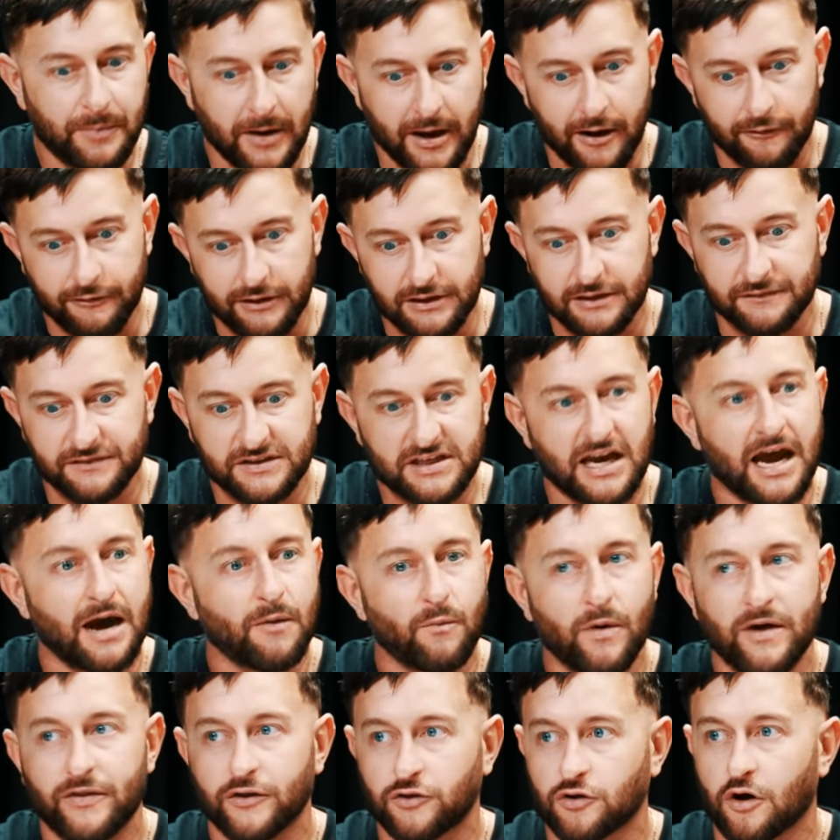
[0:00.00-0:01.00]
period of time
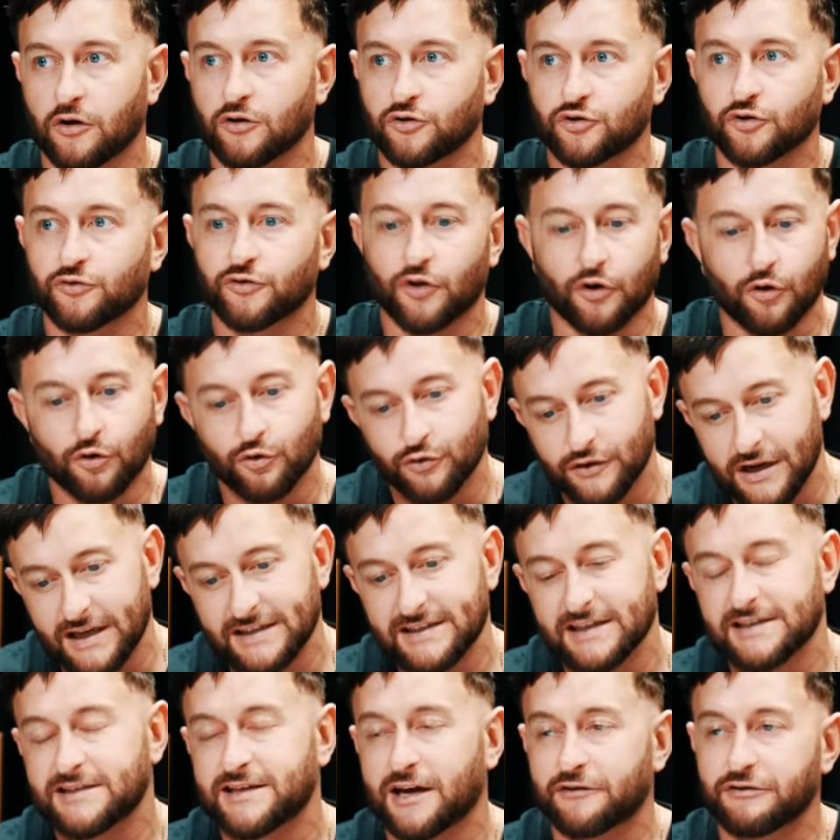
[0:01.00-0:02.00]
where the dog's under
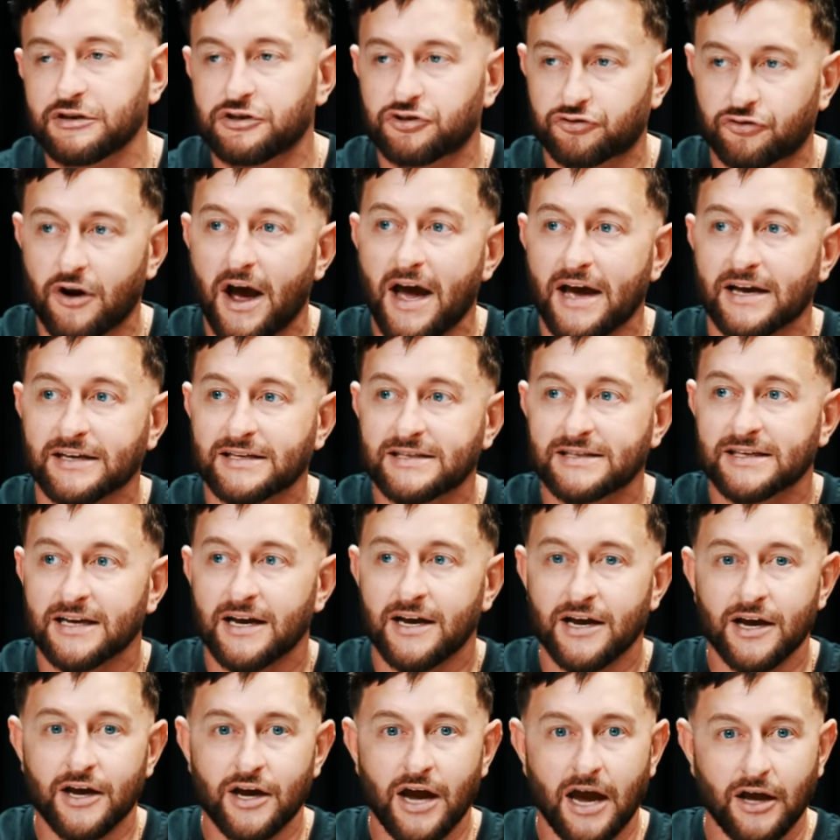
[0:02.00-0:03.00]
unnecessary stress.
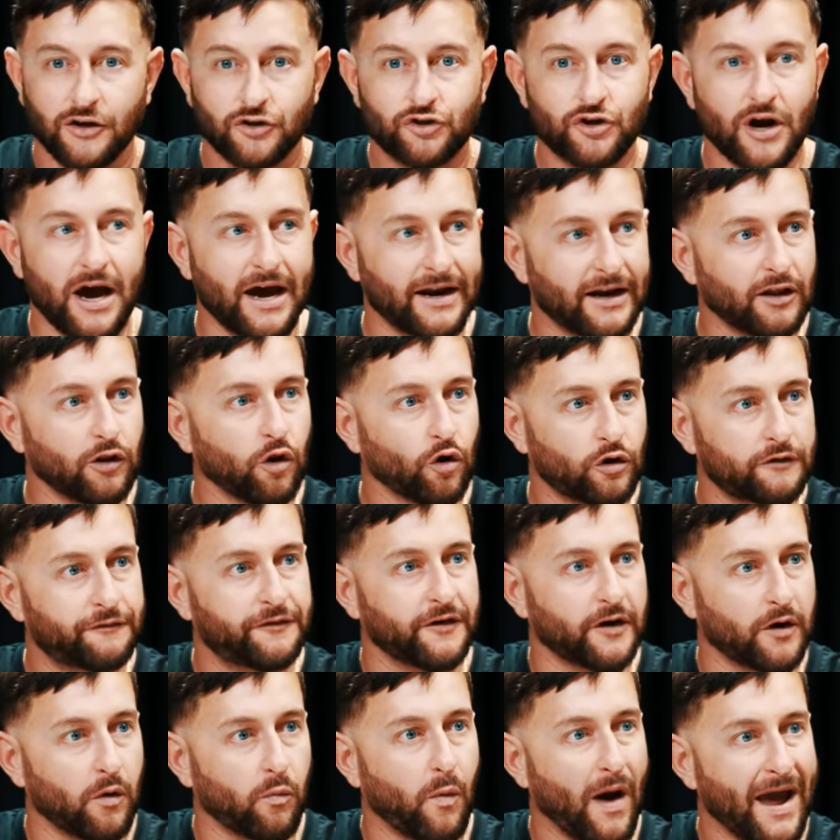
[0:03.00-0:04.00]
Trying to look
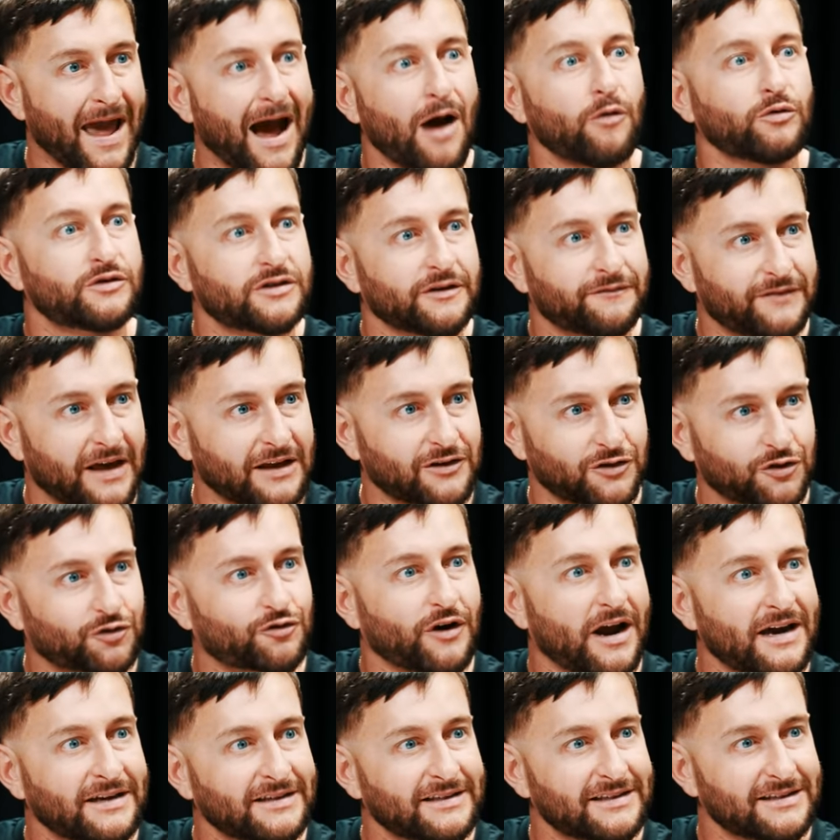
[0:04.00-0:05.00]
for a way out of that
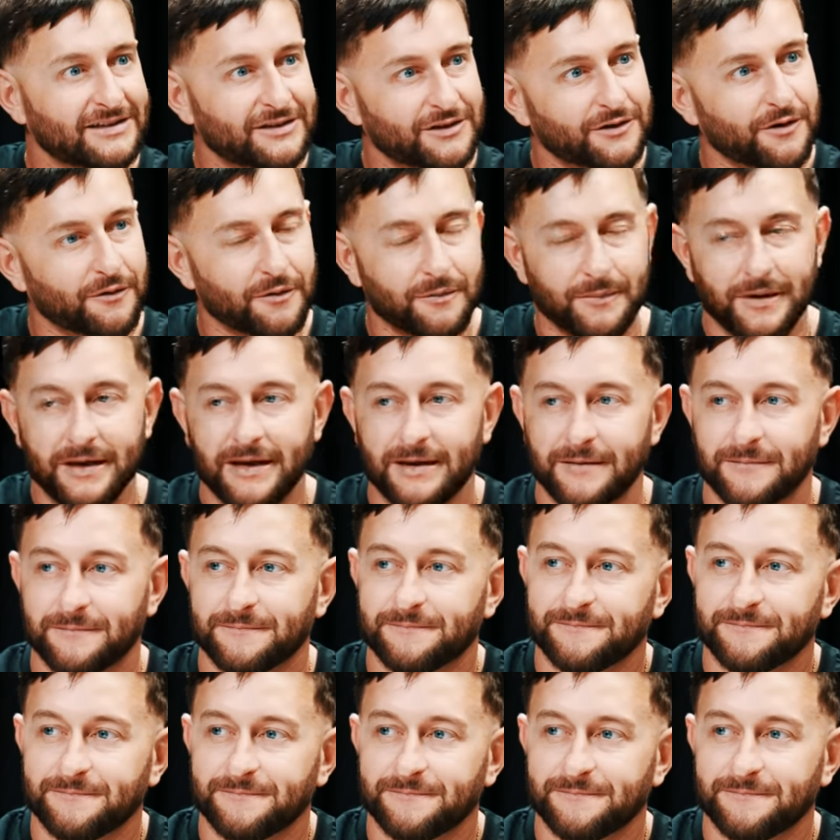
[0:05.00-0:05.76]
stress, do you know what I mean?